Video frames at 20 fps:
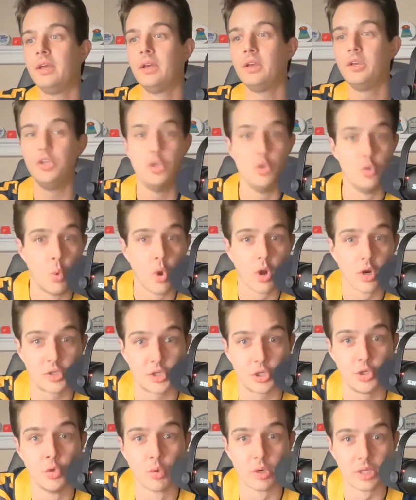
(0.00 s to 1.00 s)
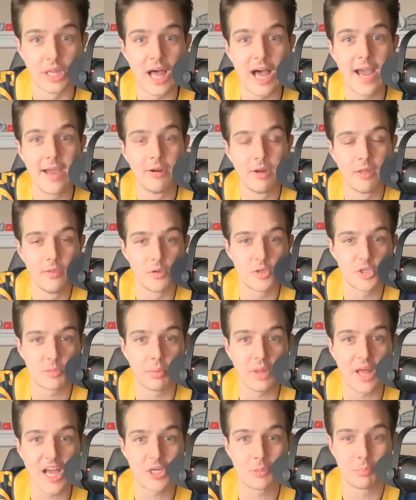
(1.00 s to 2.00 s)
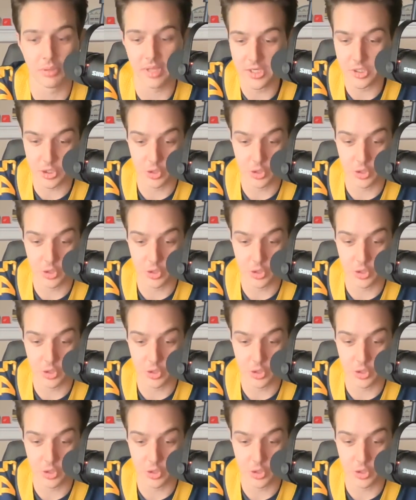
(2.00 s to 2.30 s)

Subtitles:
You were too reliant on those splash plays.